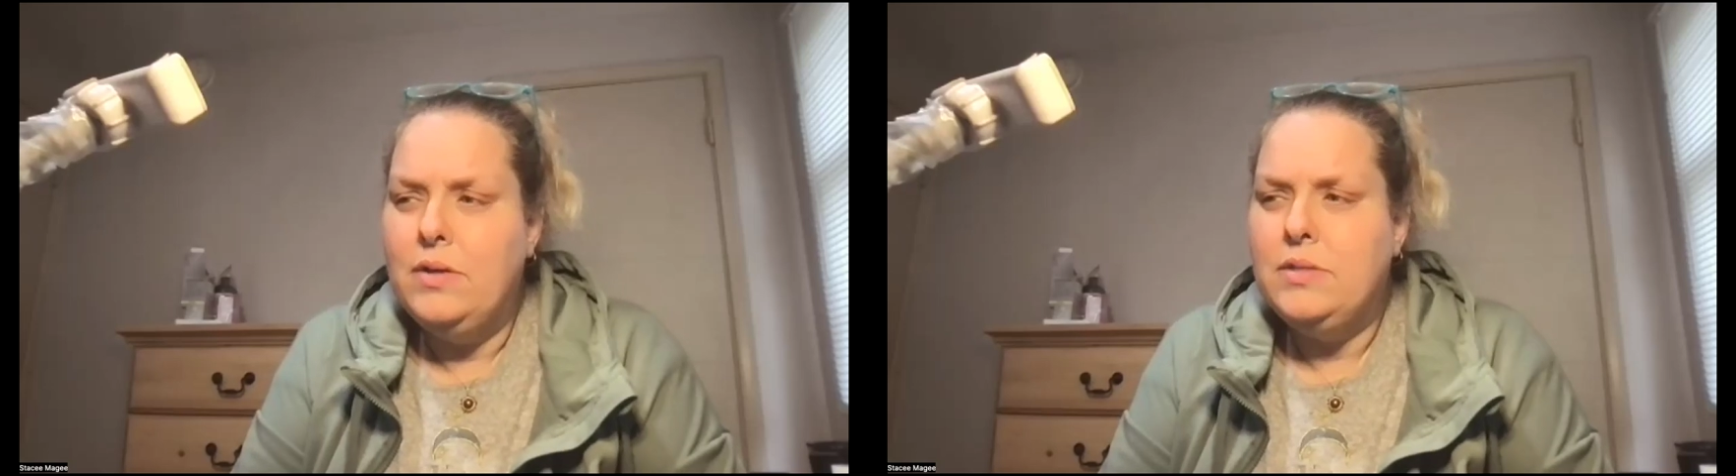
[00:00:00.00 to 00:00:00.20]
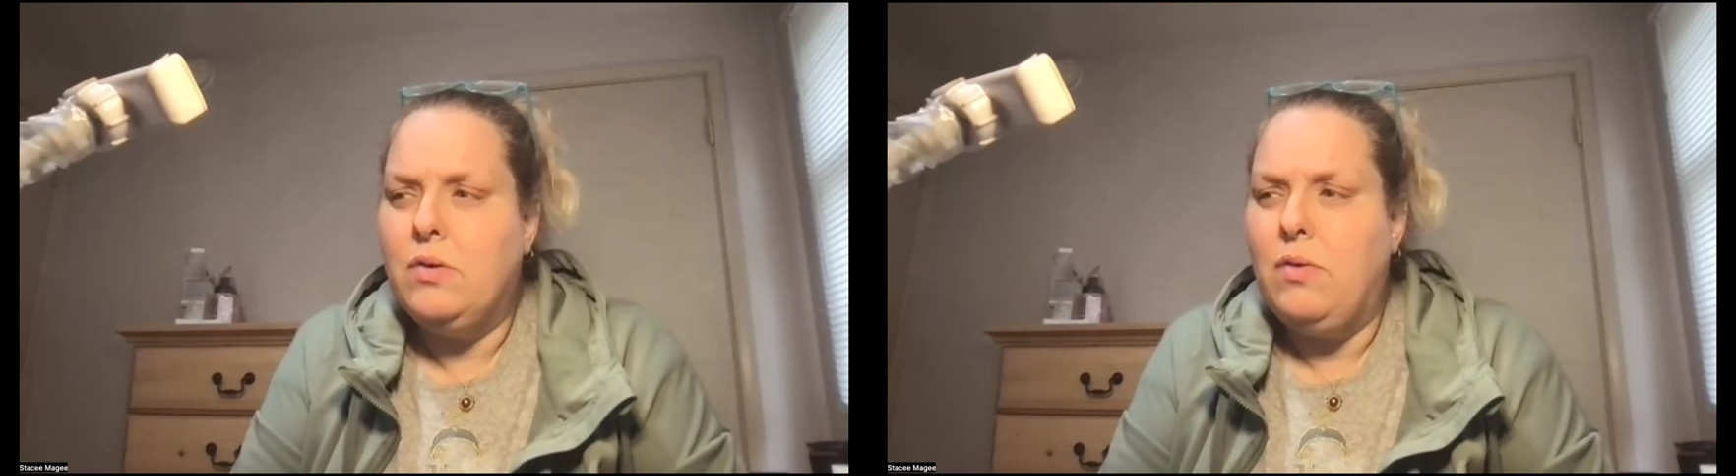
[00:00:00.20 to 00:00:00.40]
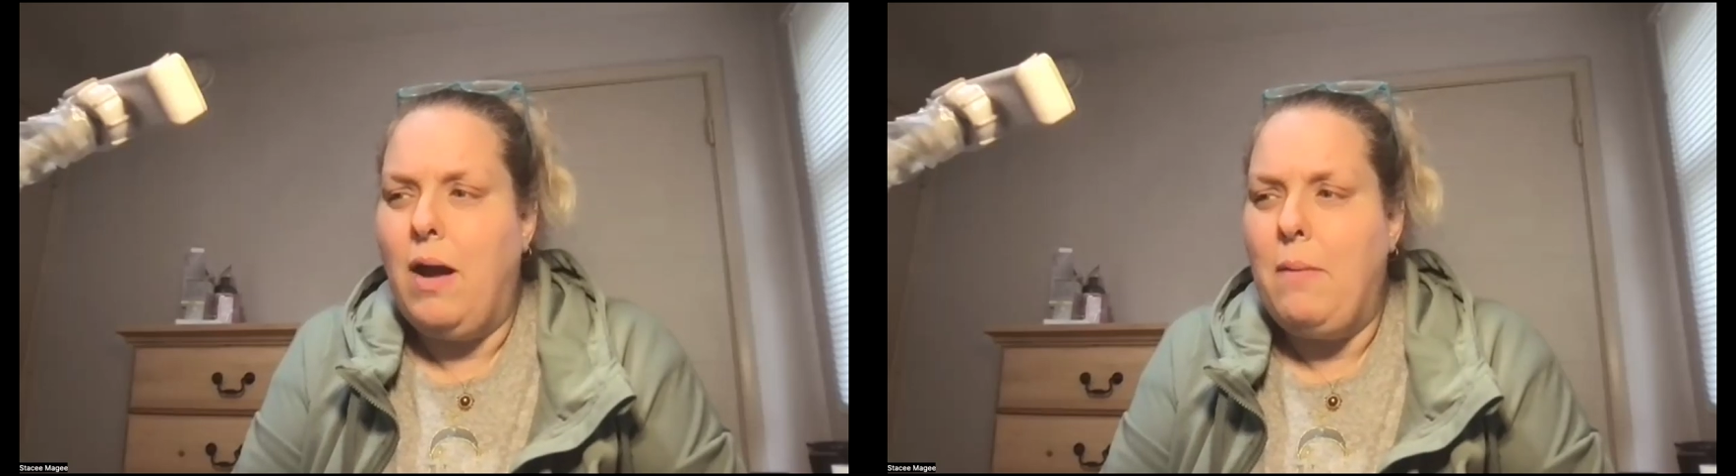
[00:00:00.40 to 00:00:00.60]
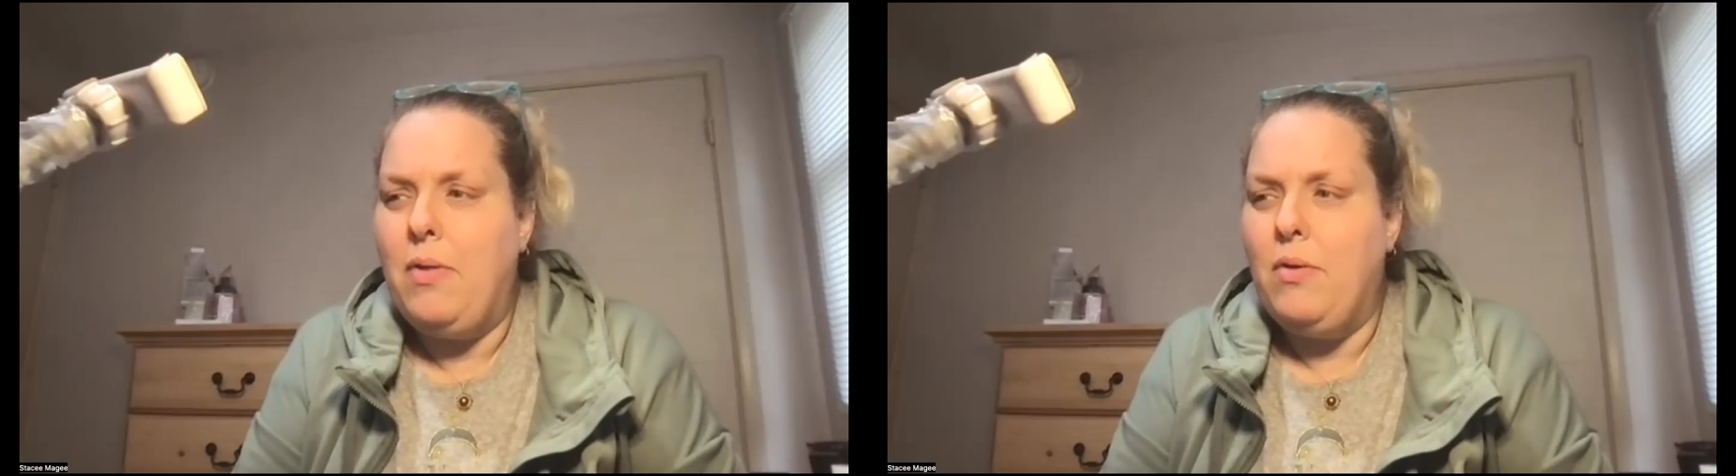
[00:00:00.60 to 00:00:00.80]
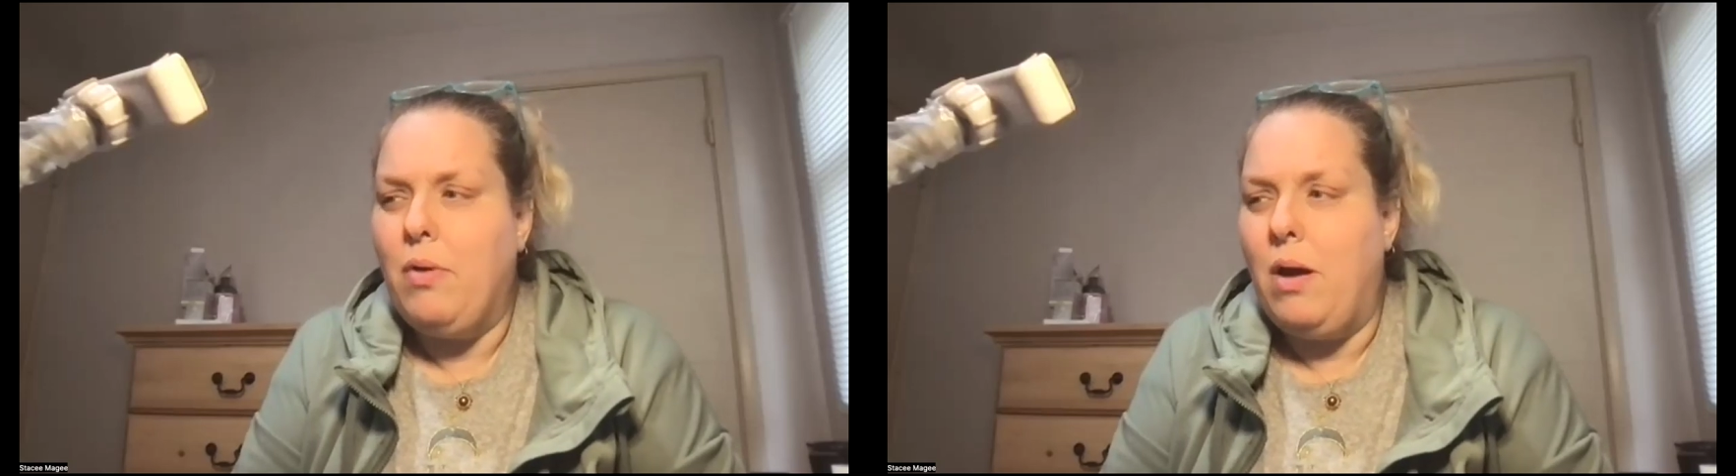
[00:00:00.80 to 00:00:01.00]
So
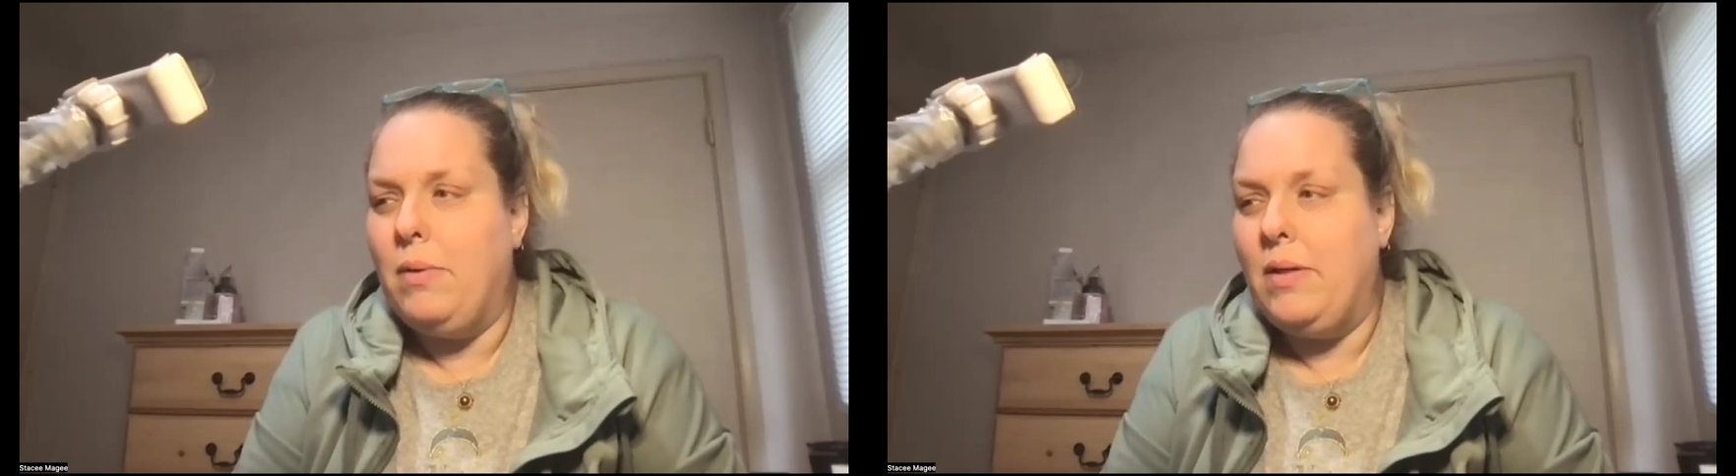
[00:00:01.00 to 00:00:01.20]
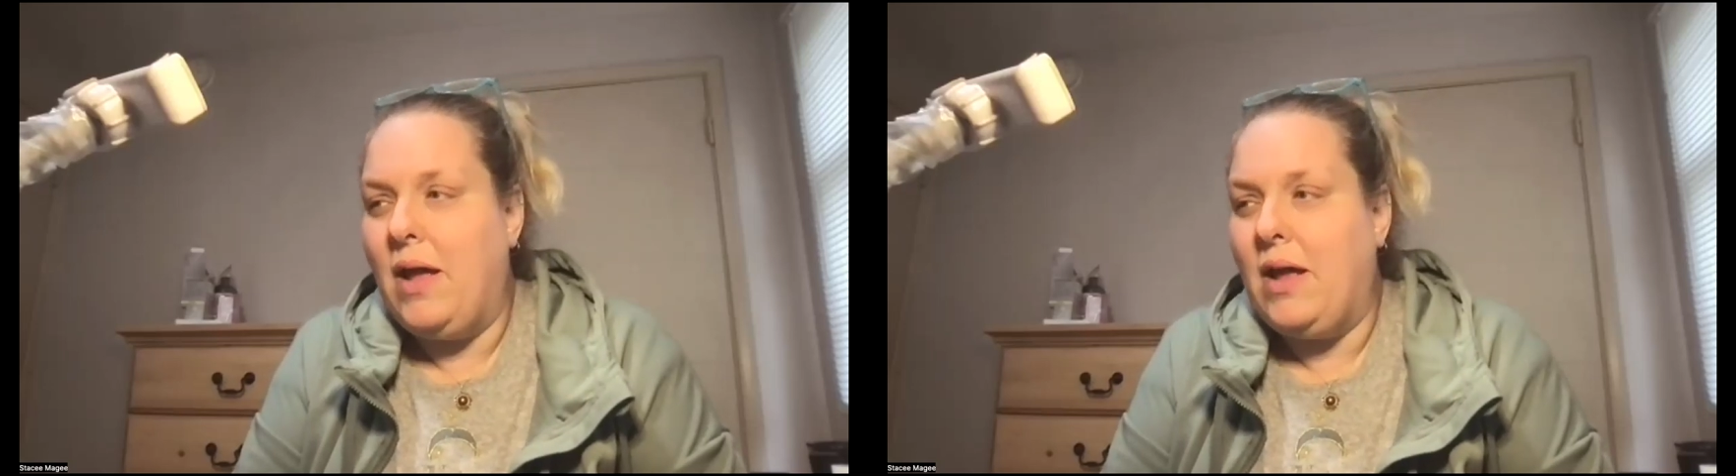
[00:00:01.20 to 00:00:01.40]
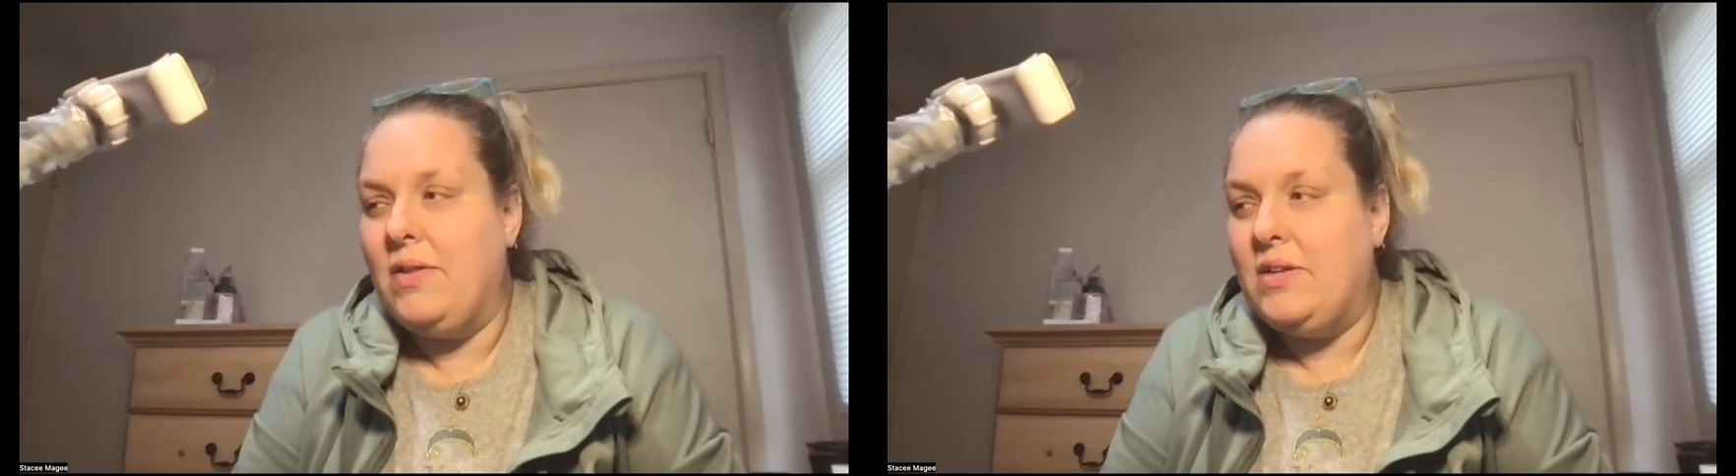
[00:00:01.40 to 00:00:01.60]
grandmother probably likely